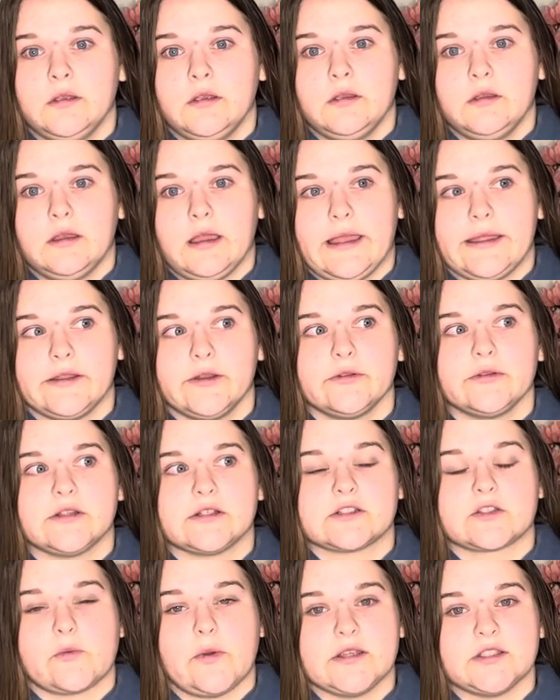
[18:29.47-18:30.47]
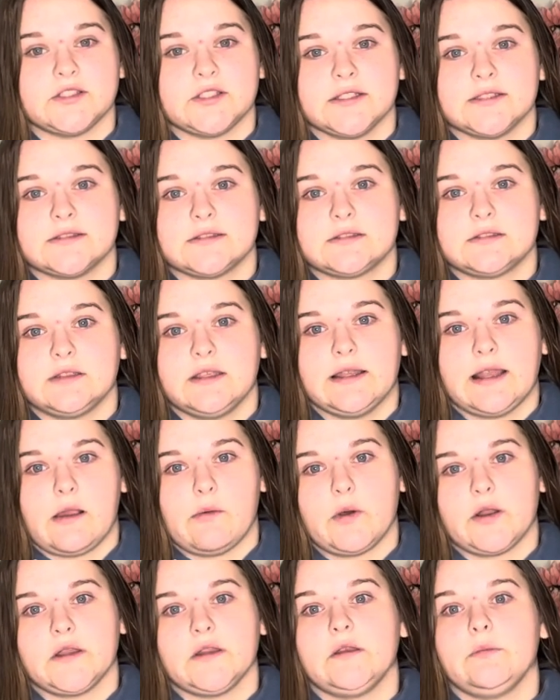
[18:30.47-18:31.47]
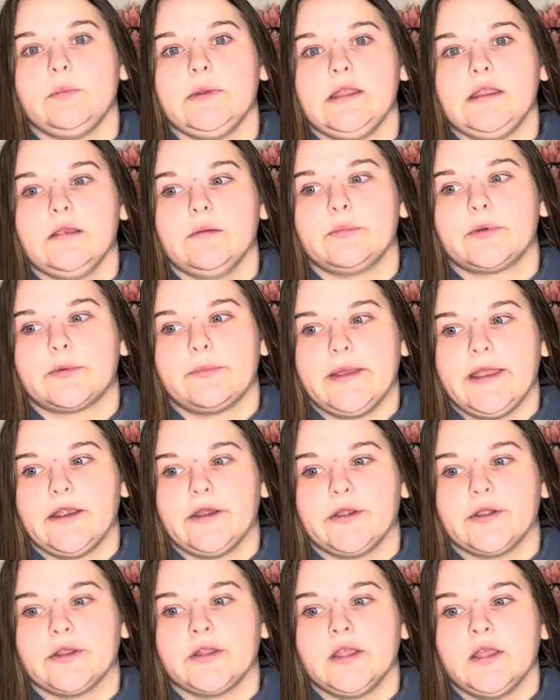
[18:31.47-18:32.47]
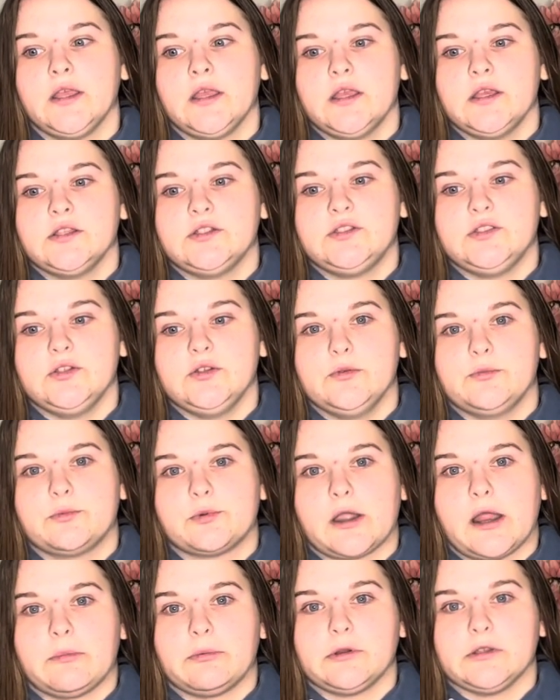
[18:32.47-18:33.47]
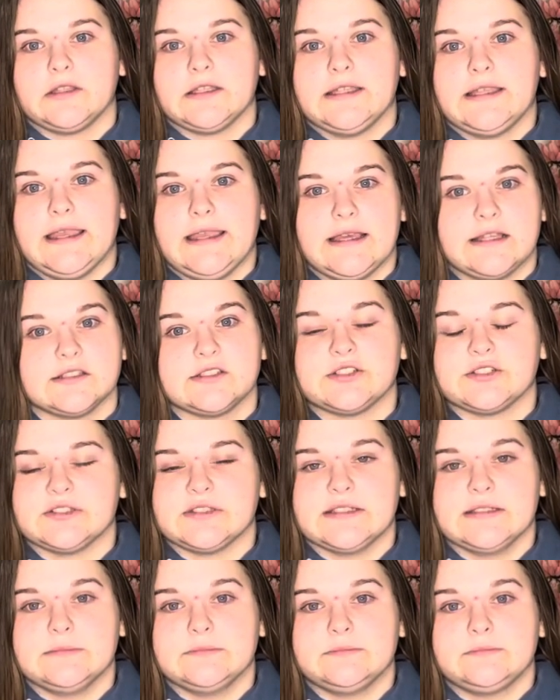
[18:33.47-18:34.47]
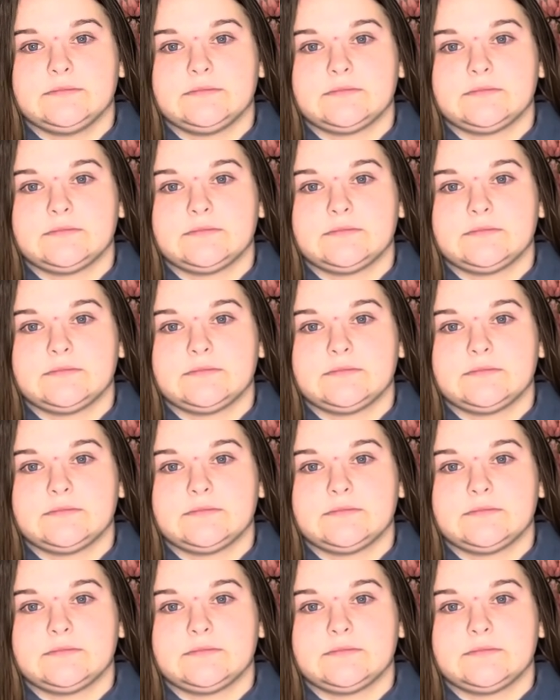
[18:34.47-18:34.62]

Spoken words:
I know there's questions, and I wanted to be prepared to properly answer them.